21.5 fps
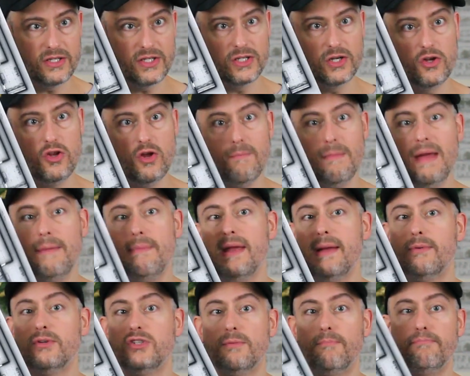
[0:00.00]
so you may
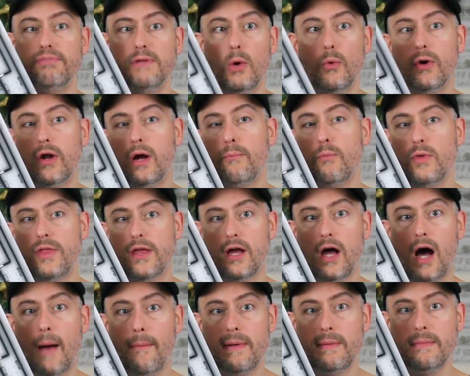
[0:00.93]
be able to blow it up with a
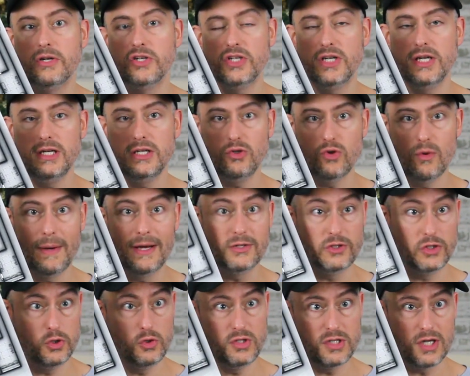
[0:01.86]
copy machine to
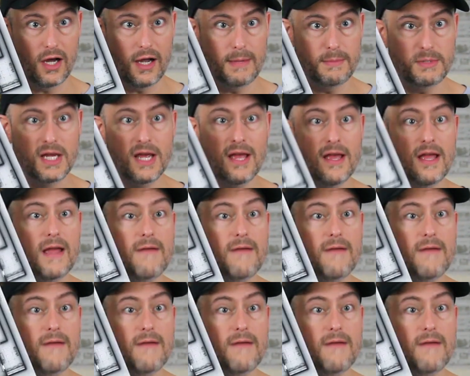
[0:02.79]
about 2 times